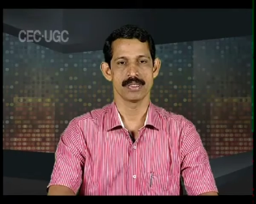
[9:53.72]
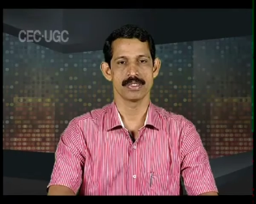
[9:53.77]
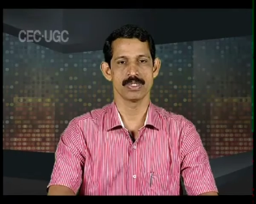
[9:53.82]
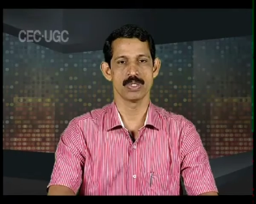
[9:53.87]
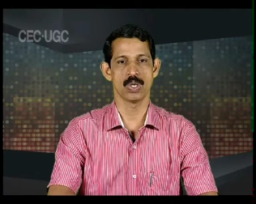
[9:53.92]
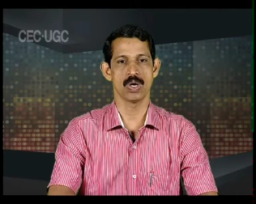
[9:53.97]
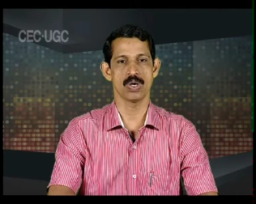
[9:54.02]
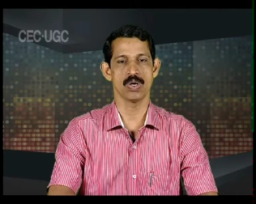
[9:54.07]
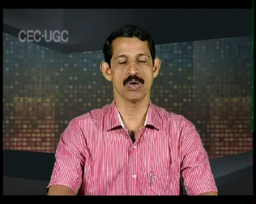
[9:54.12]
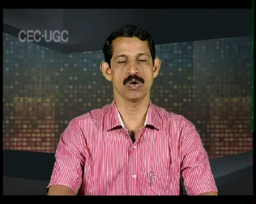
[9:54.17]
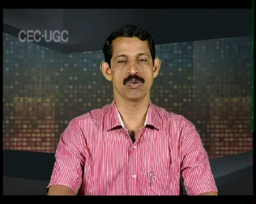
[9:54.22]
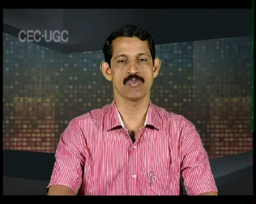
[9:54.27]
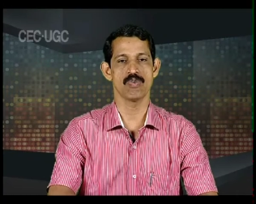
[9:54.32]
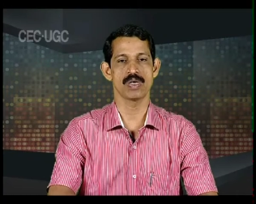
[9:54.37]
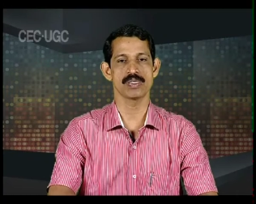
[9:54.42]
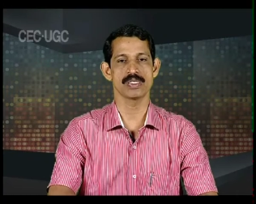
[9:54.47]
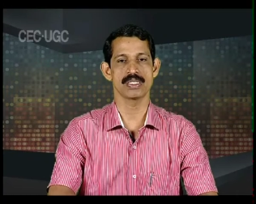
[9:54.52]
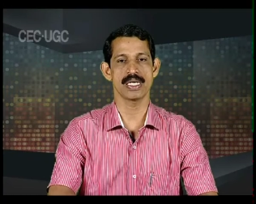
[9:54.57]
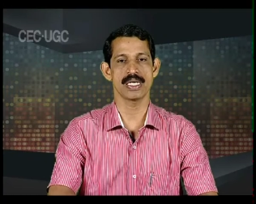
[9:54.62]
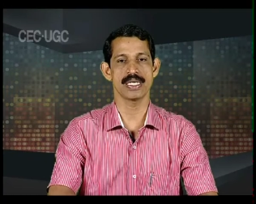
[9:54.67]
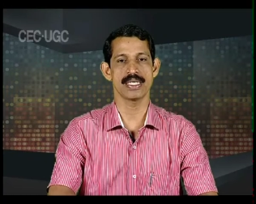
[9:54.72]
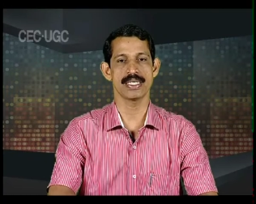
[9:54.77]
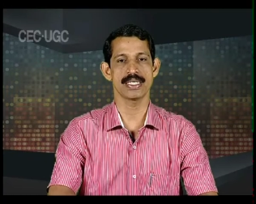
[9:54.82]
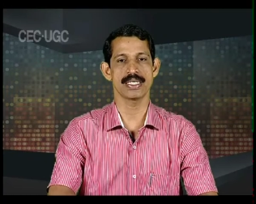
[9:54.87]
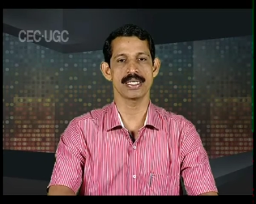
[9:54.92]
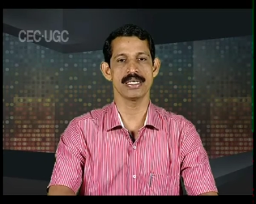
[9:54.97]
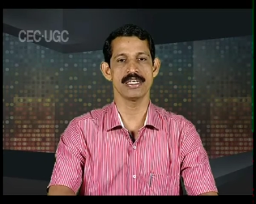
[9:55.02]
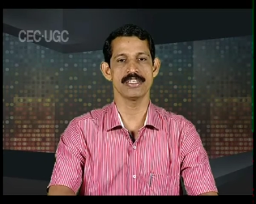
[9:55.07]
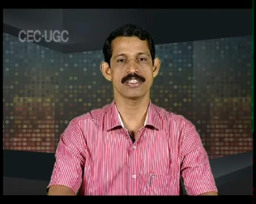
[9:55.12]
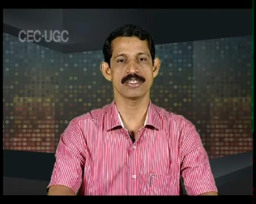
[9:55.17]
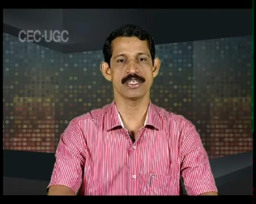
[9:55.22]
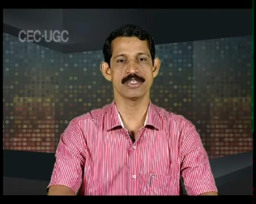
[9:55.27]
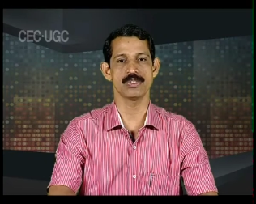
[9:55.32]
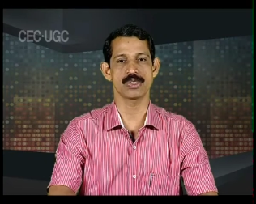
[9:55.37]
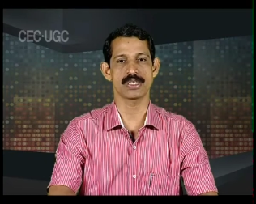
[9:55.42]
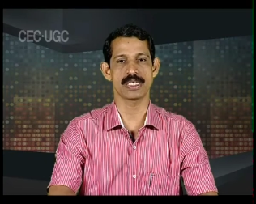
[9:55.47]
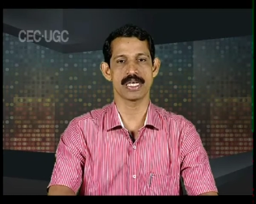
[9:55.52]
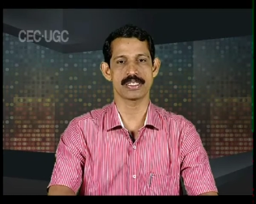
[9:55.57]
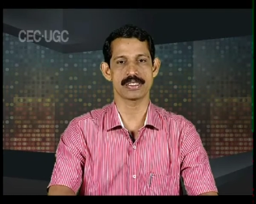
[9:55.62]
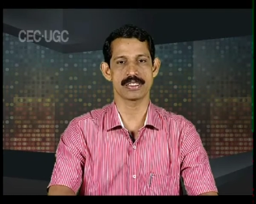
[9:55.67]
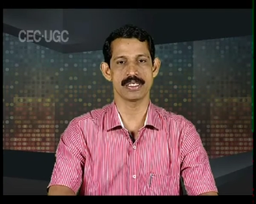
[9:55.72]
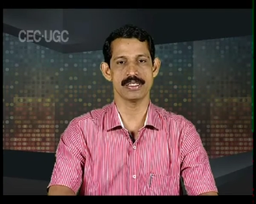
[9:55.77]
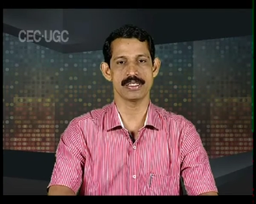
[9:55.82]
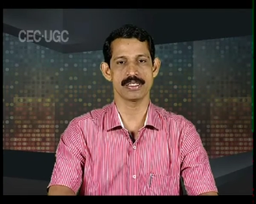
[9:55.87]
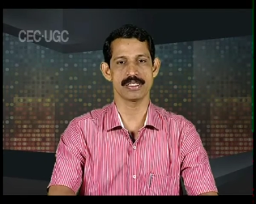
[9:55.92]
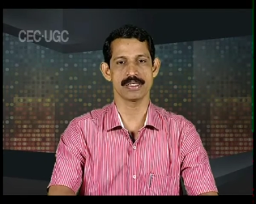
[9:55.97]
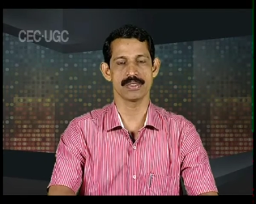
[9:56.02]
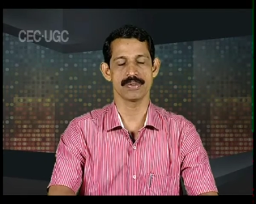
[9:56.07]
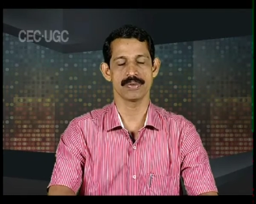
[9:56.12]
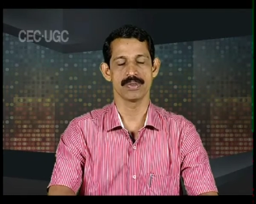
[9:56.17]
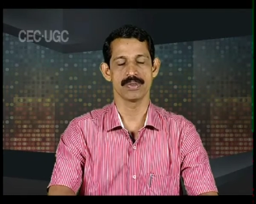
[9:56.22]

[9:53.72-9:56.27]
John Locke was a, an English educationist